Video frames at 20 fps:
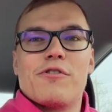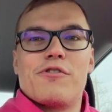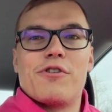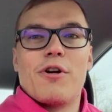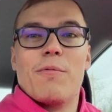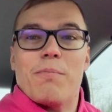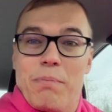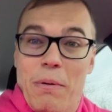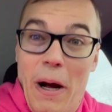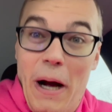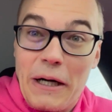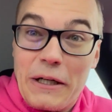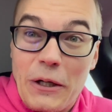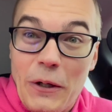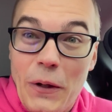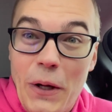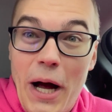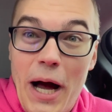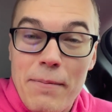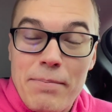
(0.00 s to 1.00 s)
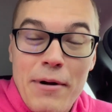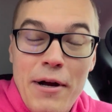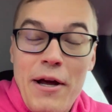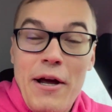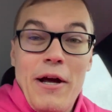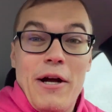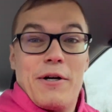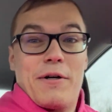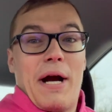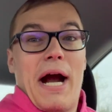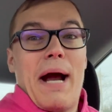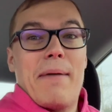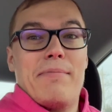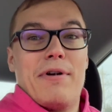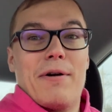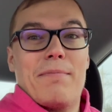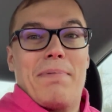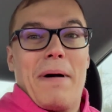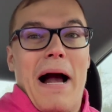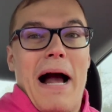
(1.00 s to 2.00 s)
So buckle up, grab
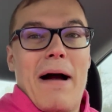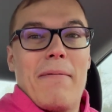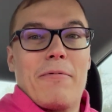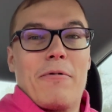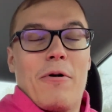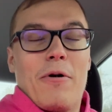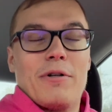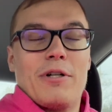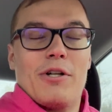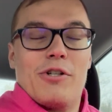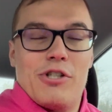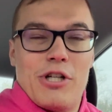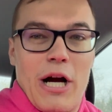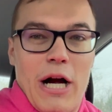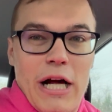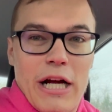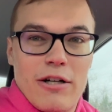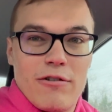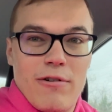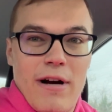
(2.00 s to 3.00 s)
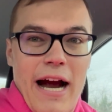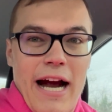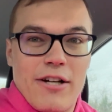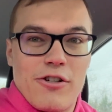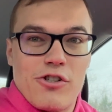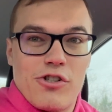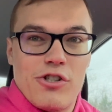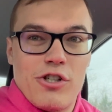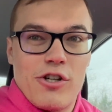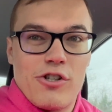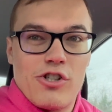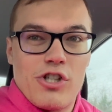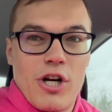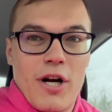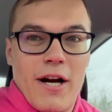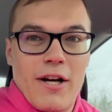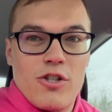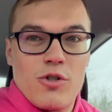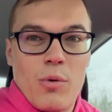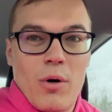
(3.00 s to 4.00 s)
your popcorn, your Jolly Ranchers, and your
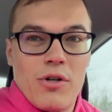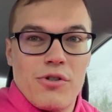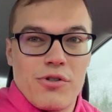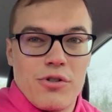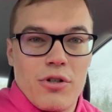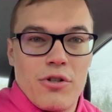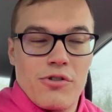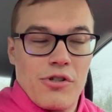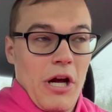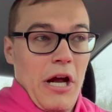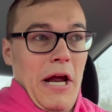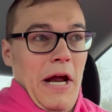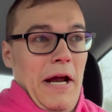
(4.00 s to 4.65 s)
Cherry Twizzlers.